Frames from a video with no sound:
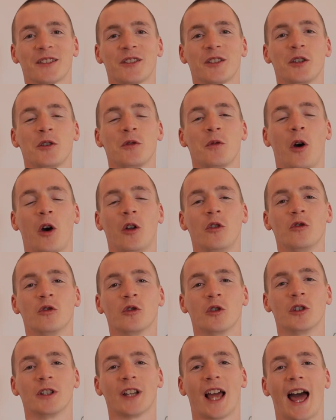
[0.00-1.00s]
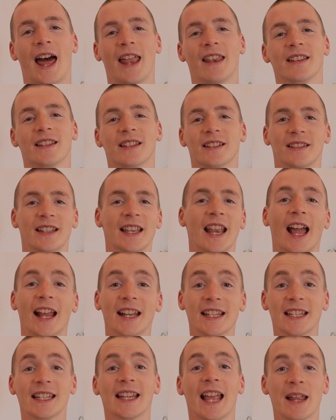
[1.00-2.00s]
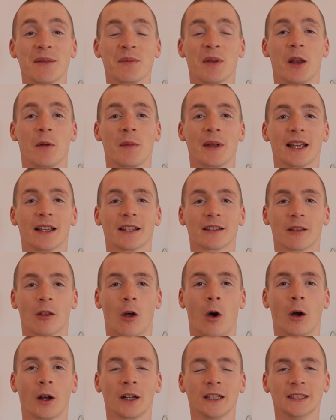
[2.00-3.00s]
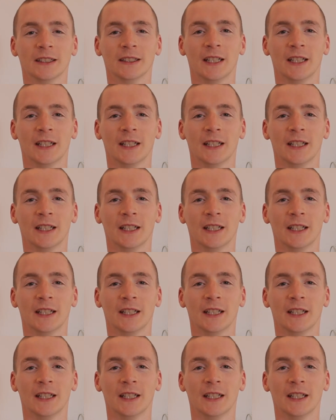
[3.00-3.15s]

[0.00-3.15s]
298 millimeters long.